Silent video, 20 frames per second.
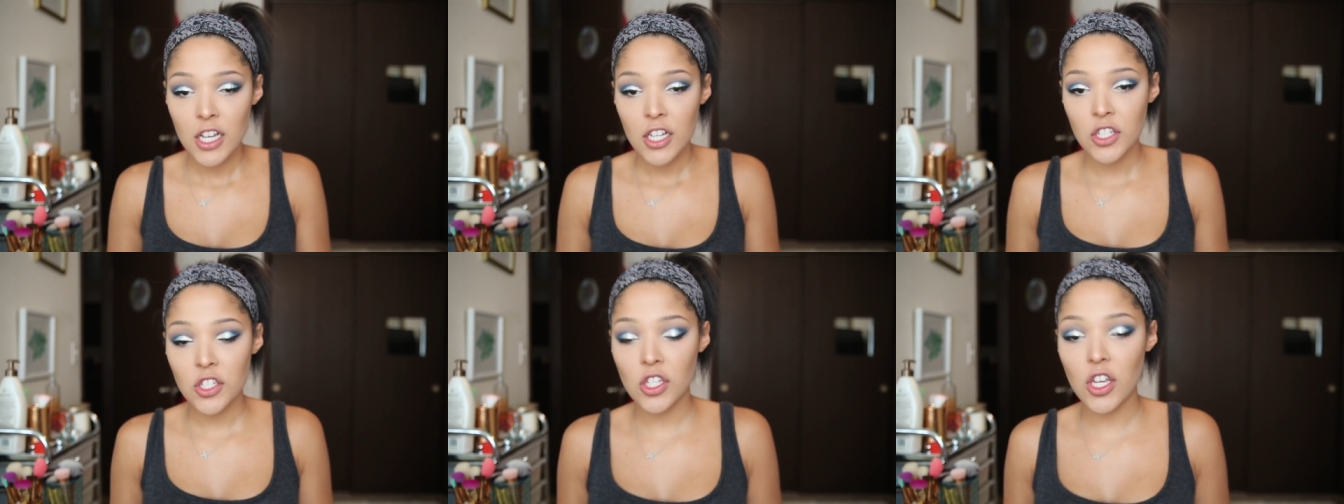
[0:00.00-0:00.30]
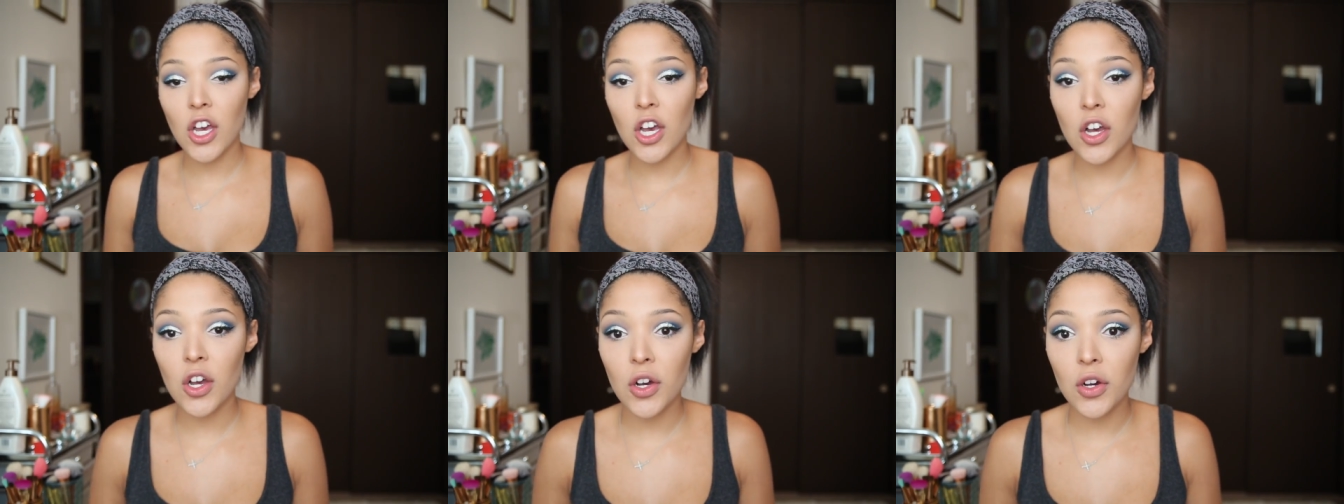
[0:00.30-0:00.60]

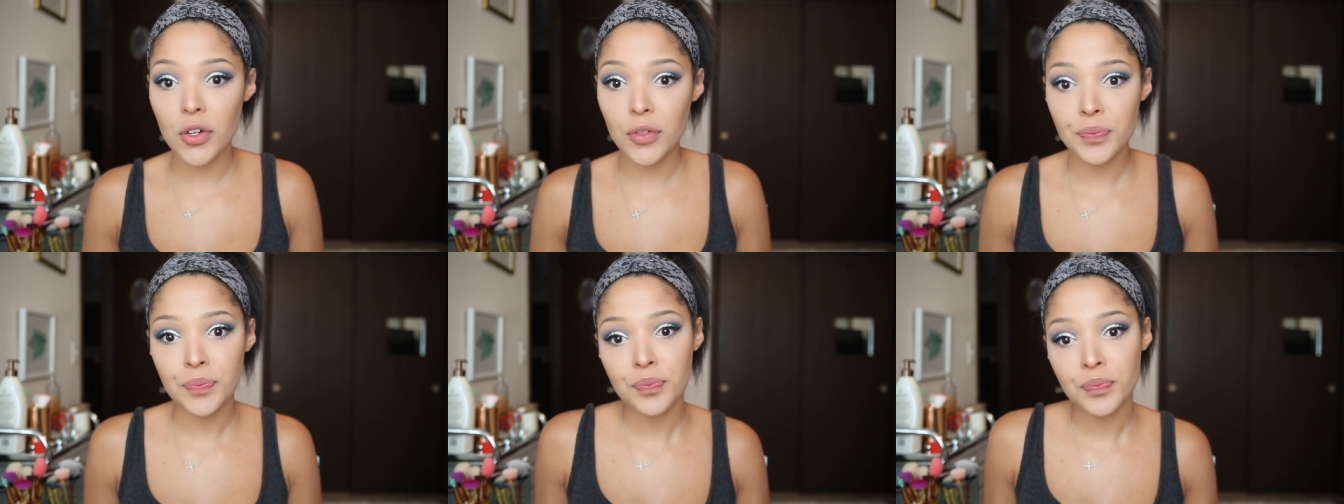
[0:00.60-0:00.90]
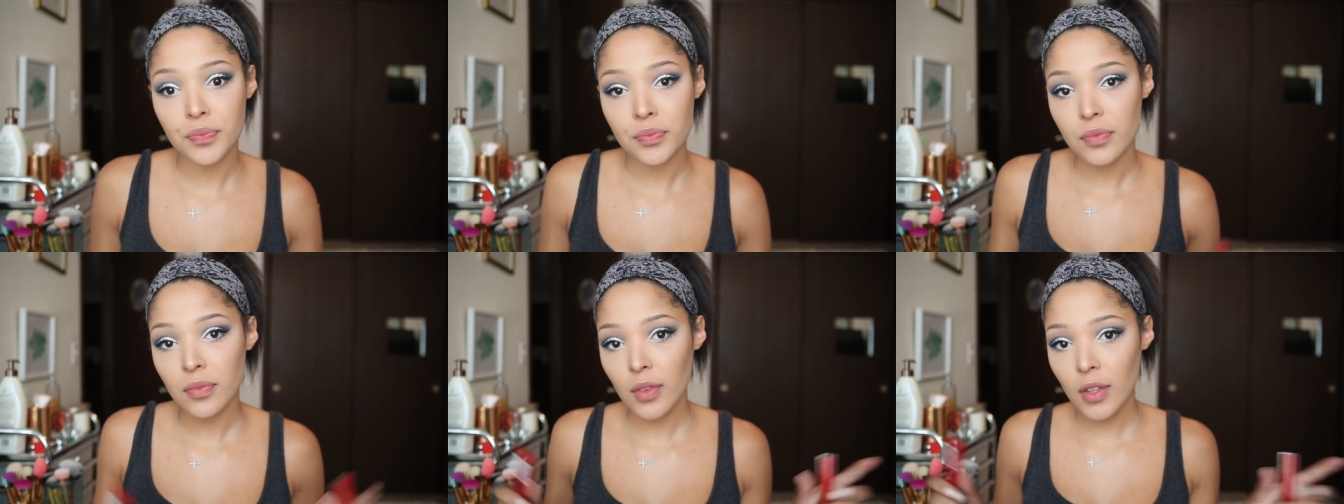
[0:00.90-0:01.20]
So
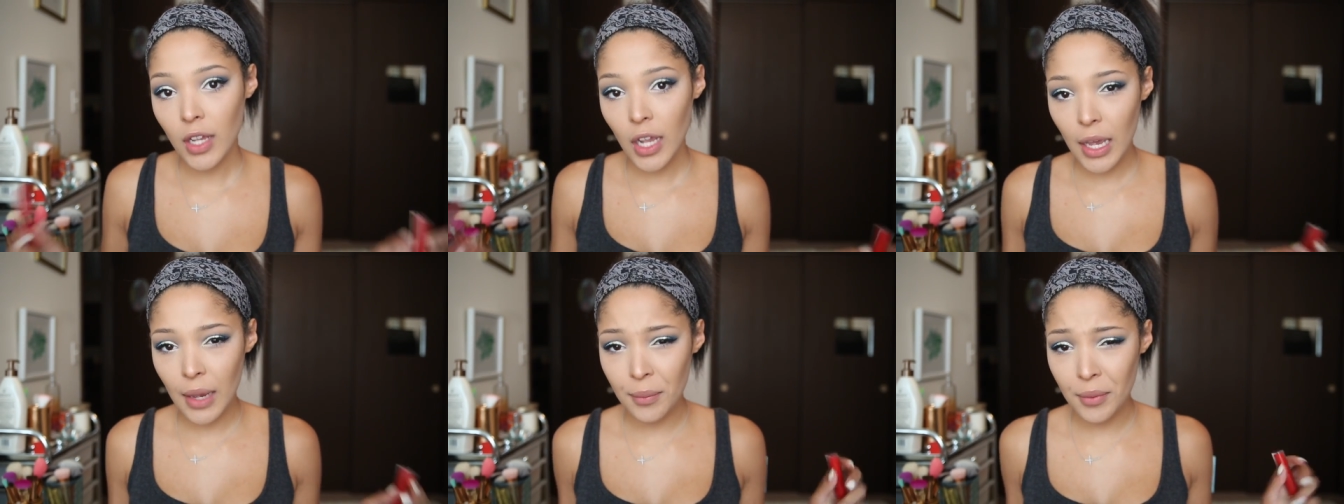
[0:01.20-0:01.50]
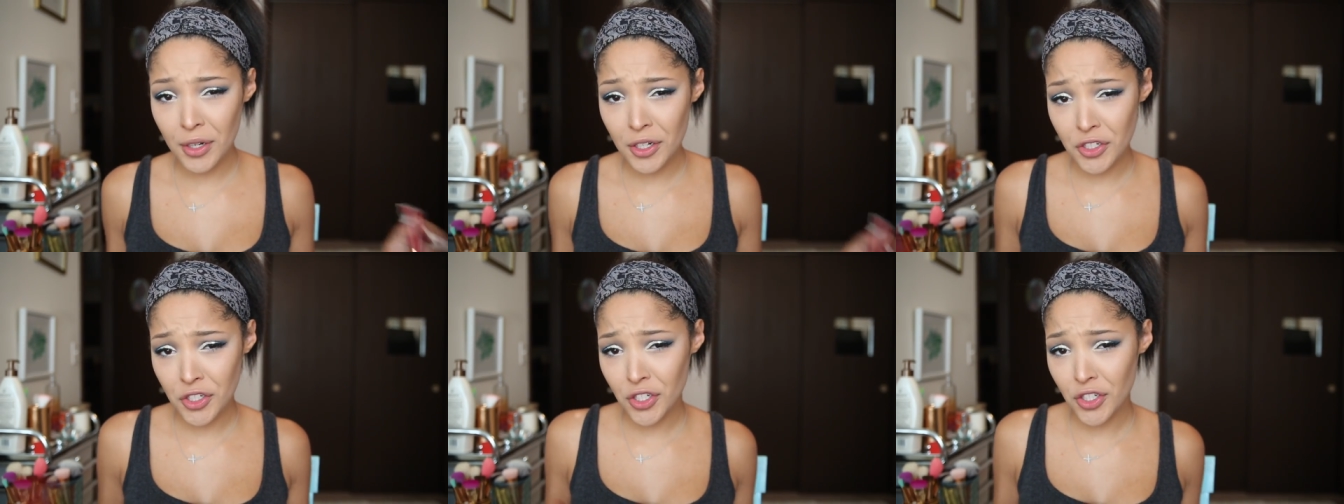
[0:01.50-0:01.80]
I'm
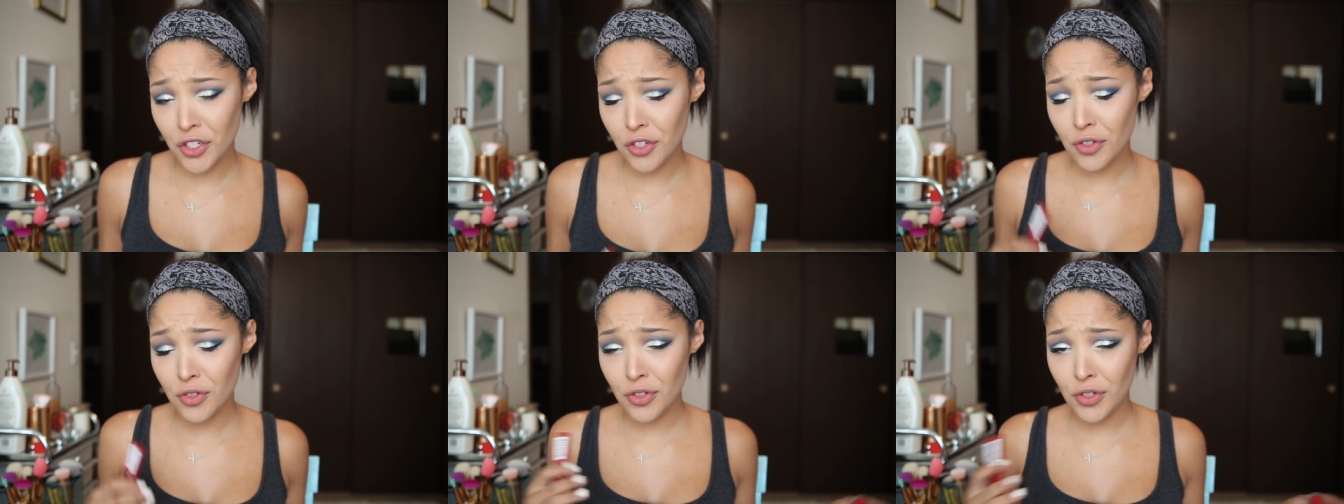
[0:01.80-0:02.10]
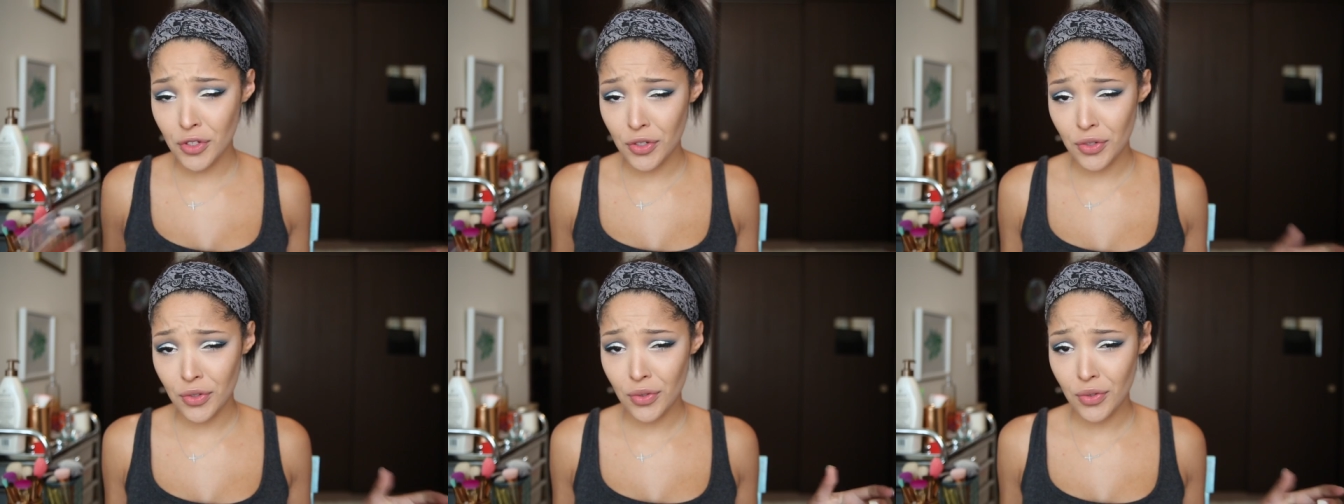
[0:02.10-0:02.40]
going to show you
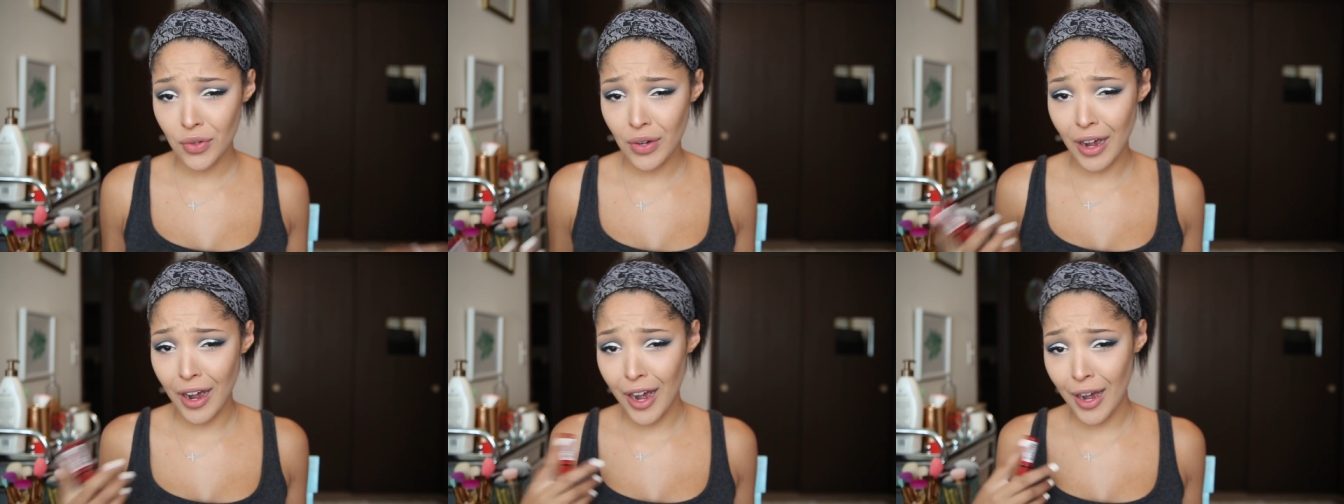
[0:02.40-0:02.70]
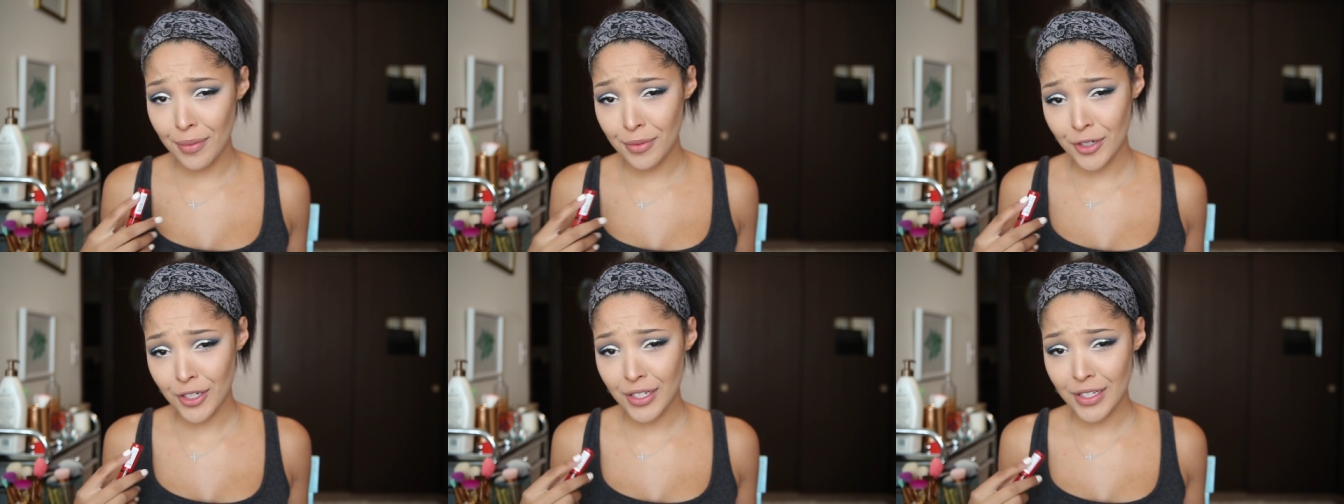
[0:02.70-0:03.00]
two
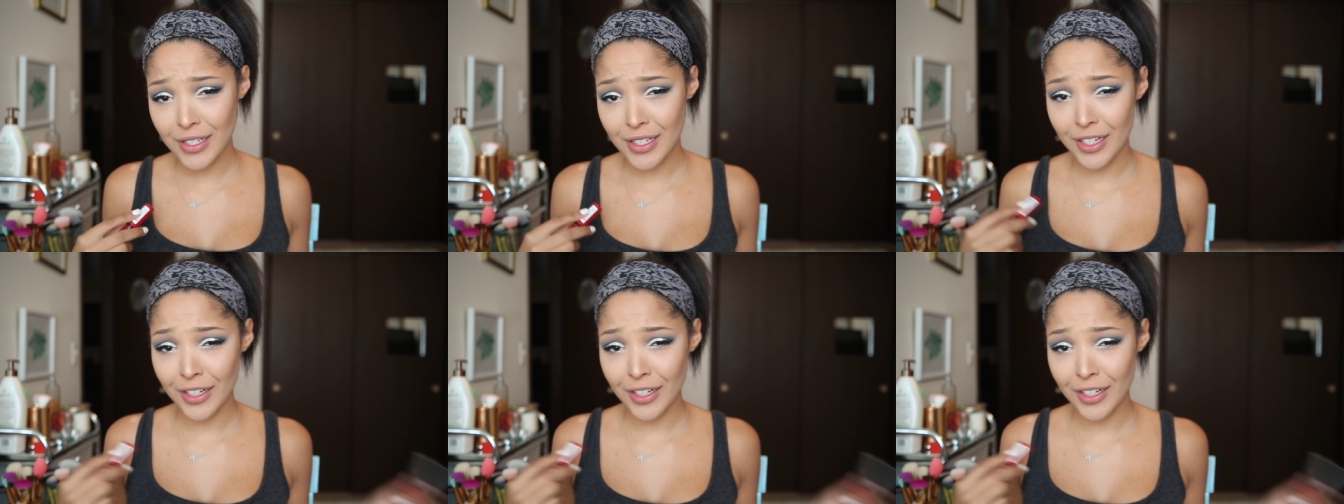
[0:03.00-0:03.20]
options,